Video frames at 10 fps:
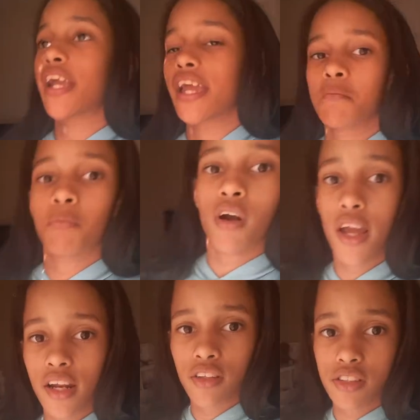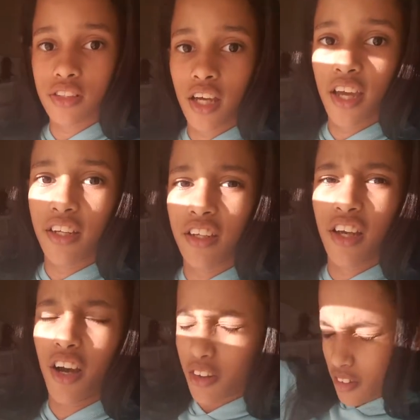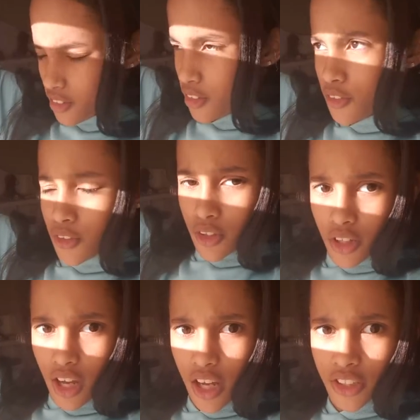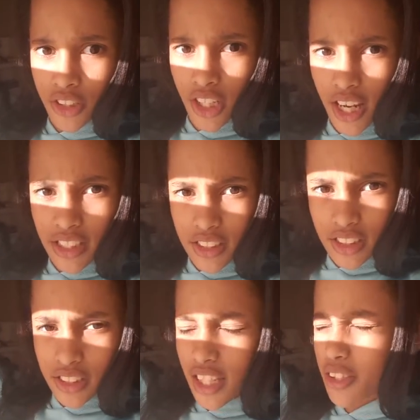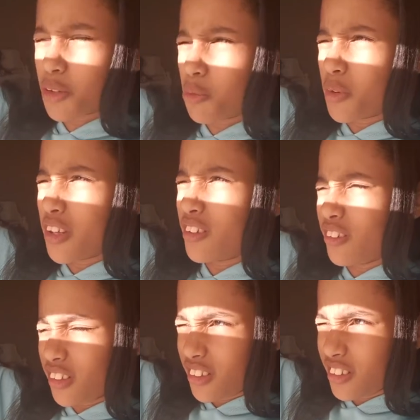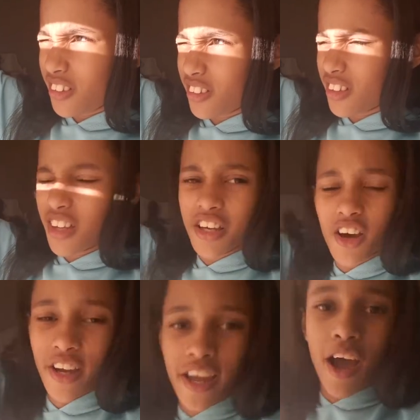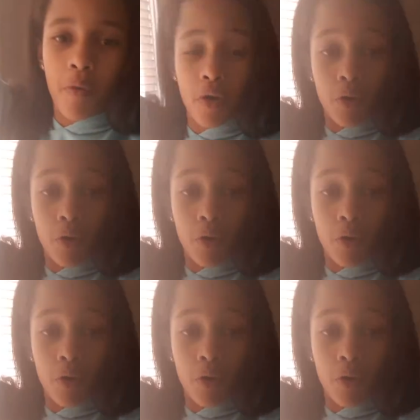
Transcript: freaking bright outside. They got Jesus, take the wheel. Okay, I want